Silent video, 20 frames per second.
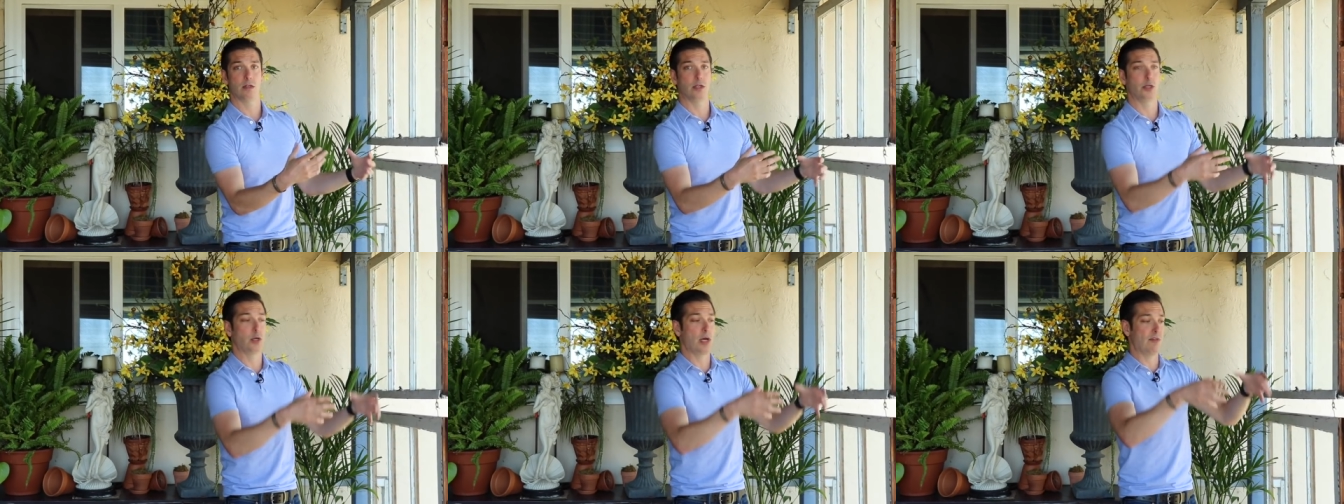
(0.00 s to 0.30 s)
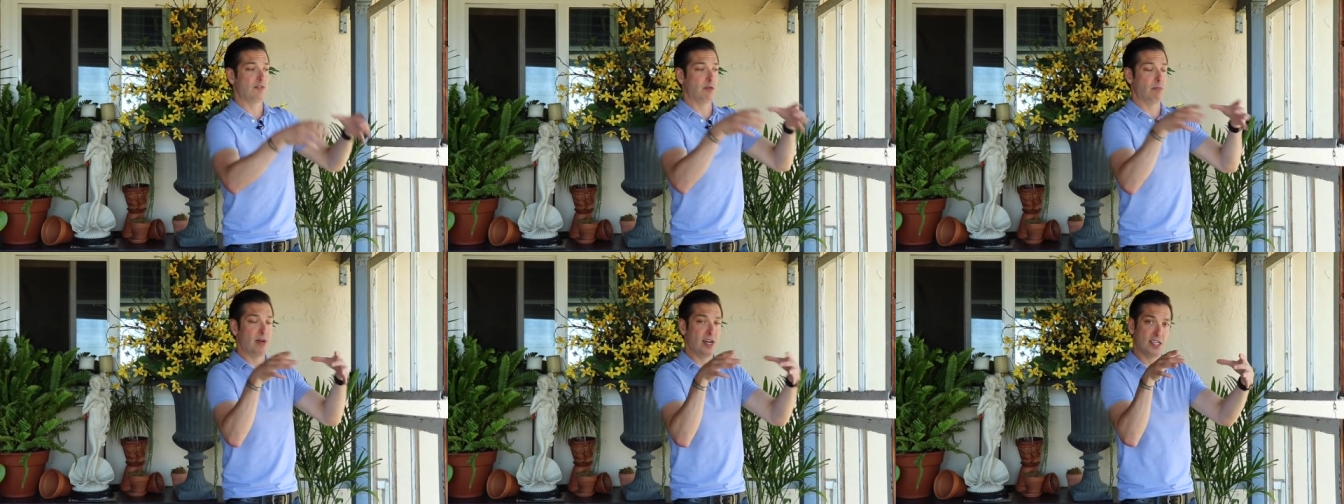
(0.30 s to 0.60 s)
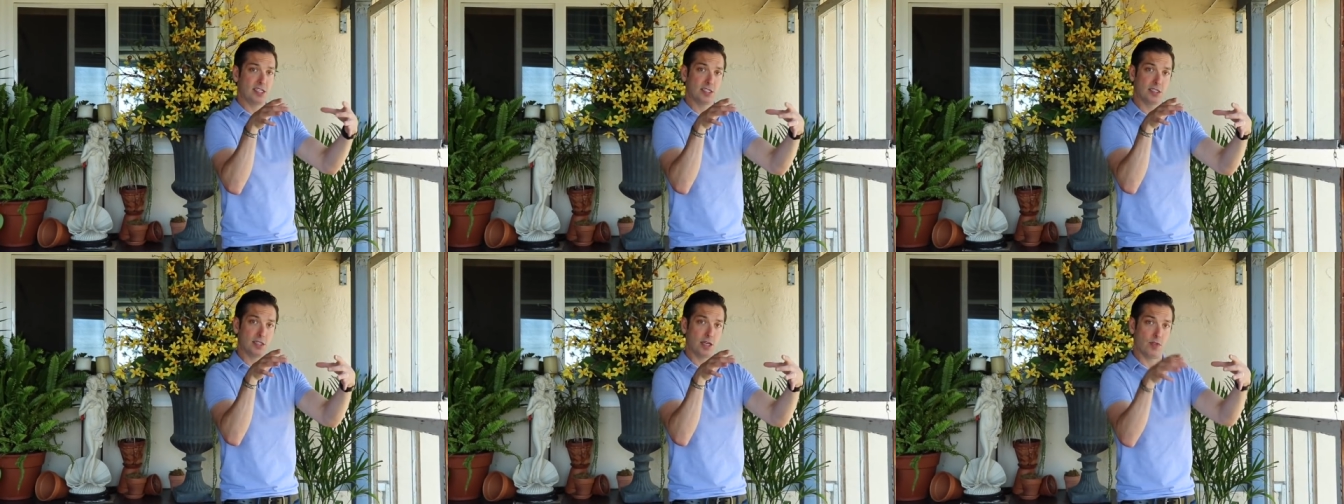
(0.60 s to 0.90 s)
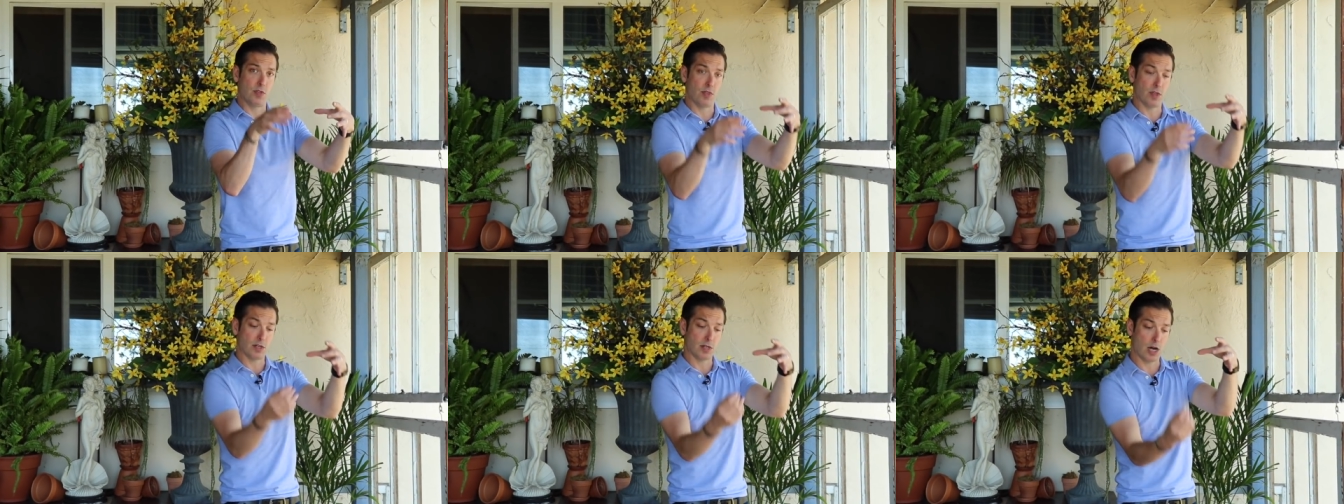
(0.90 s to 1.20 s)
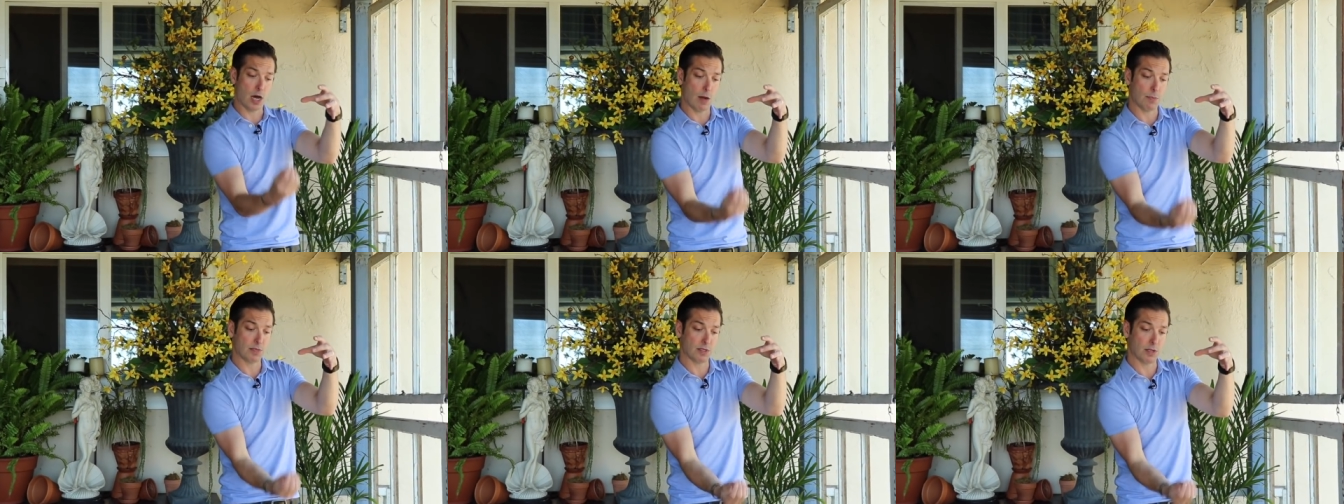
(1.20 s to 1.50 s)
You have your base and the
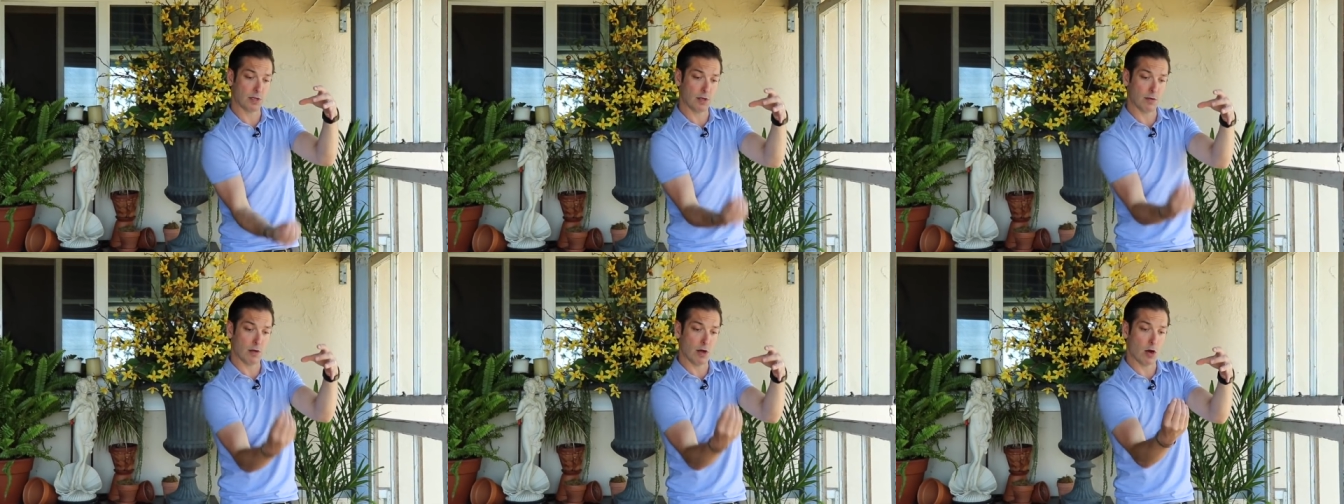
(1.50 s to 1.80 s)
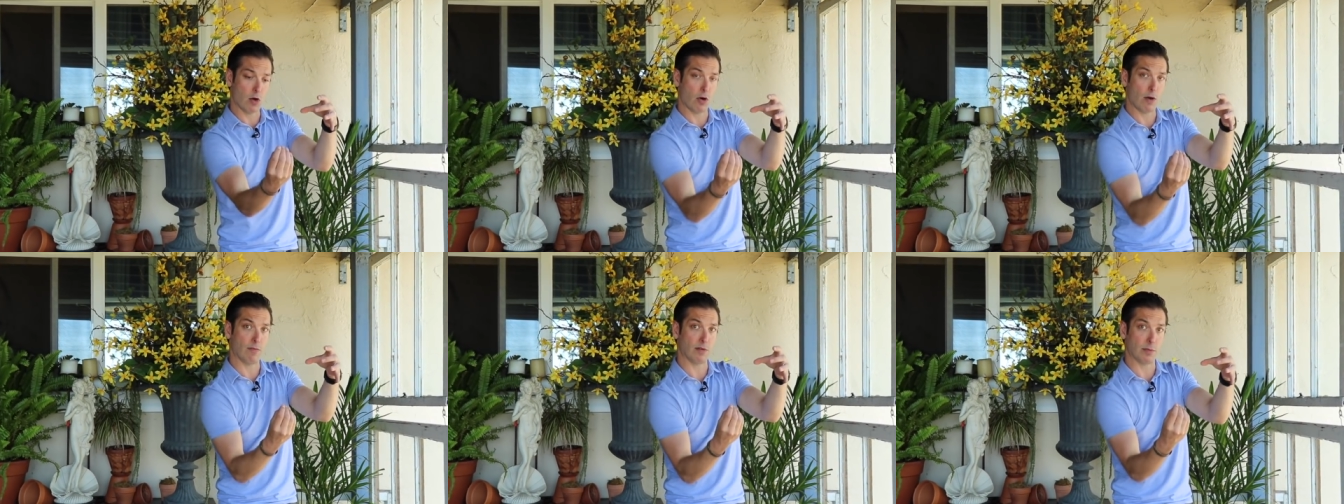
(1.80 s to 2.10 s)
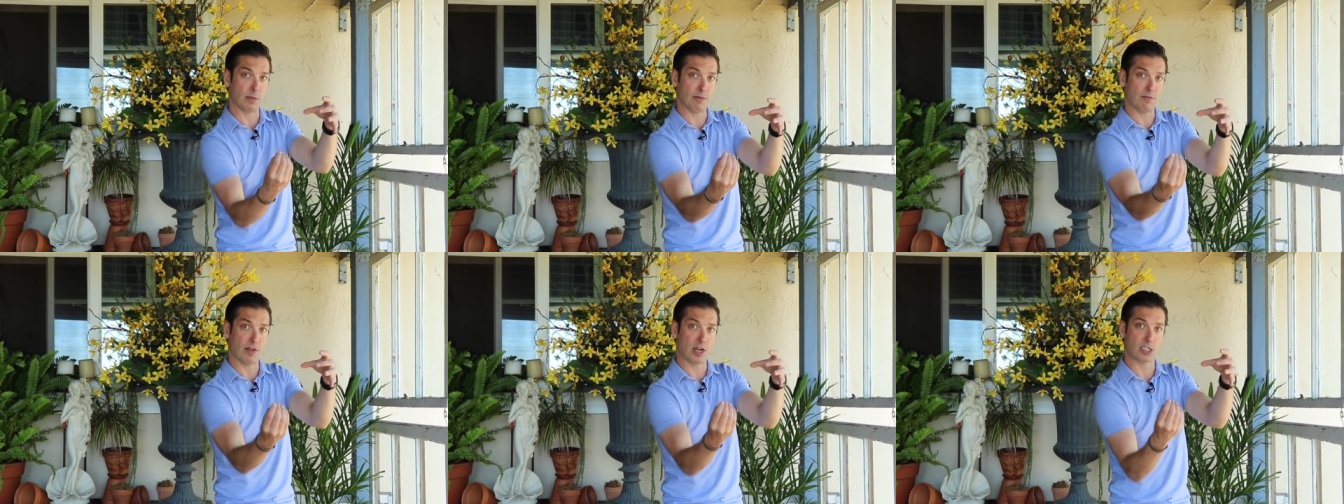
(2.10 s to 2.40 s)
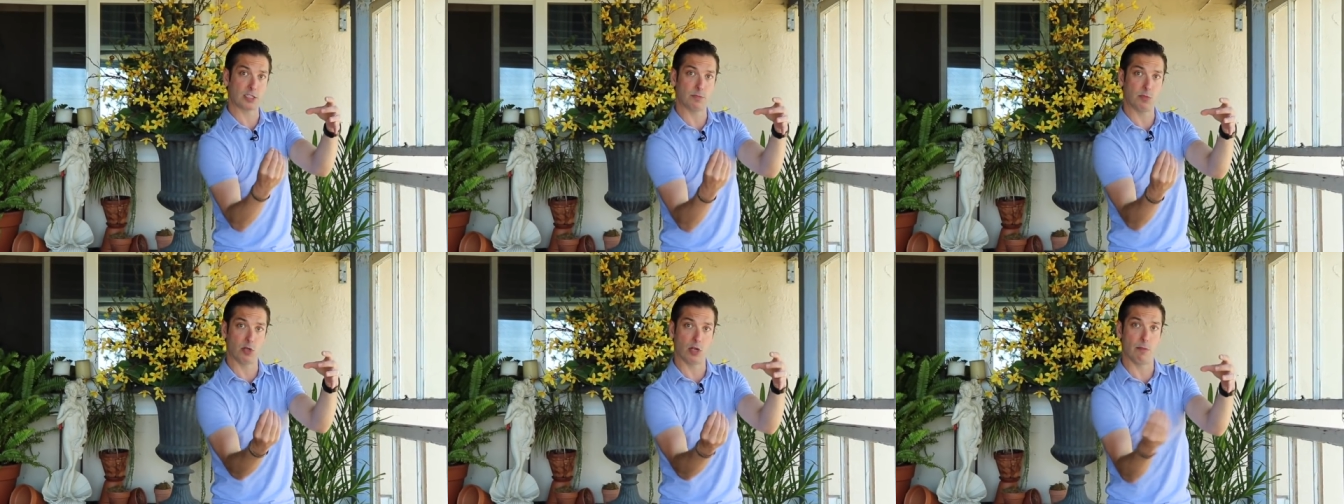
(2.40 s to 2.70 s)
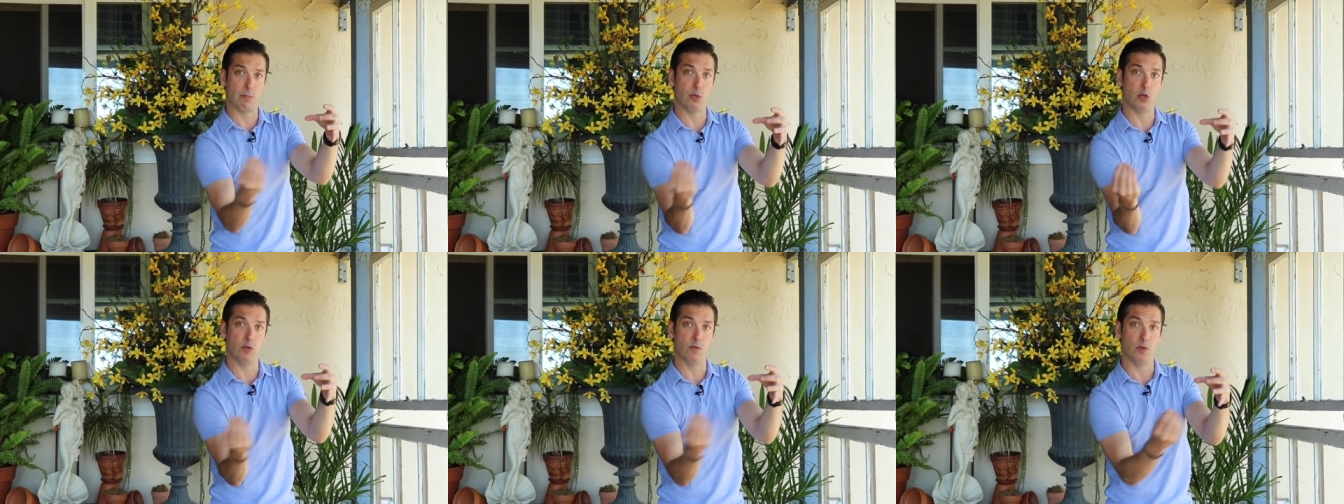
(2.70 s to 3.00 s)
tops are able to be flexible
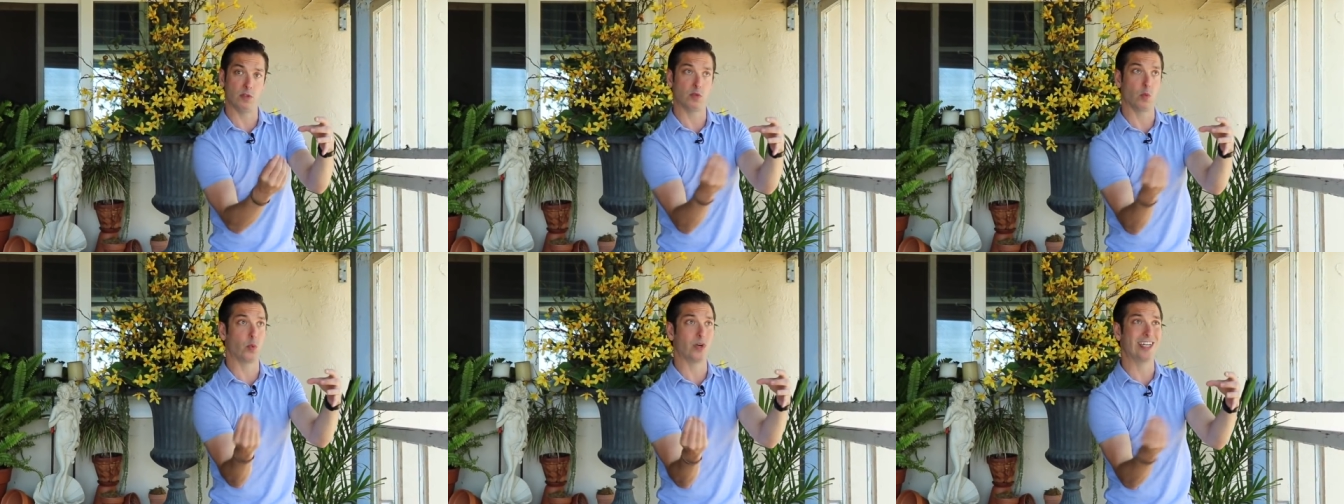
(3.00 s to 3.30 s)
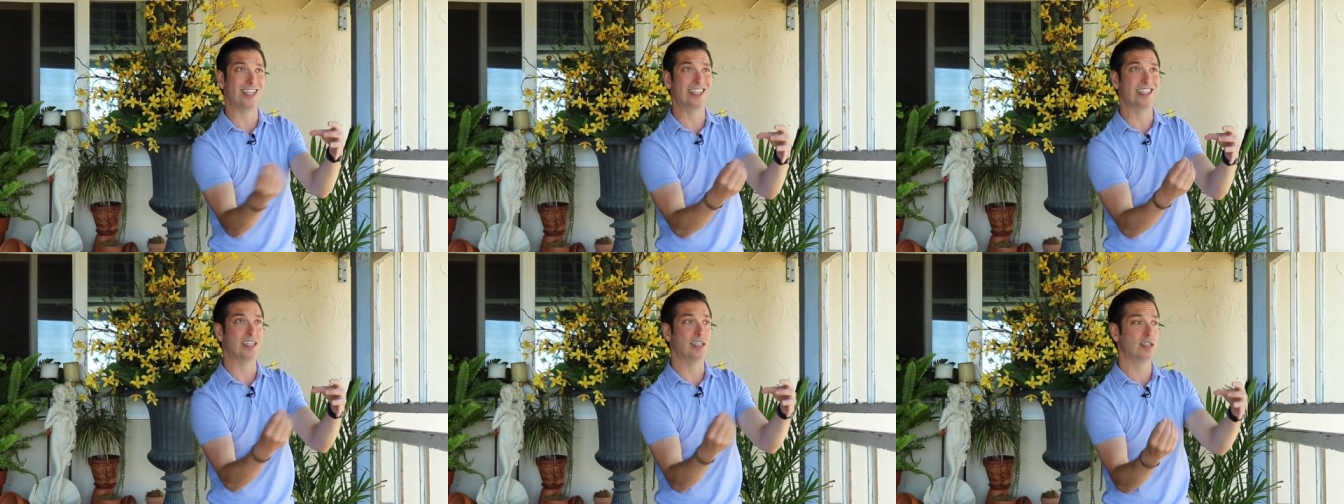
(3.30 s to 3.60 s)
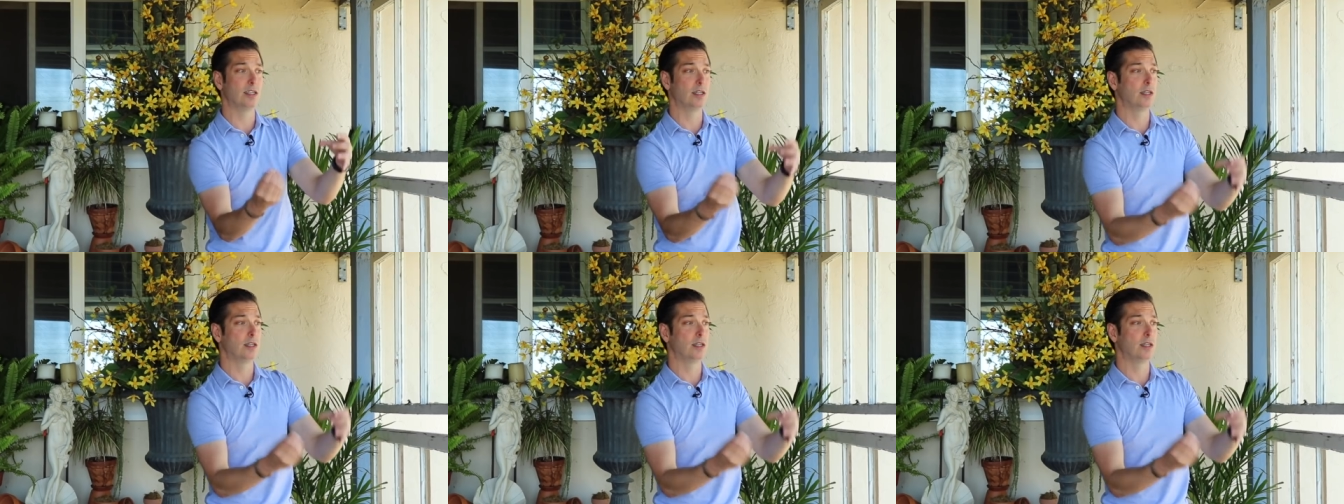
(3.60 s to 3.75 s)
and move with the wind.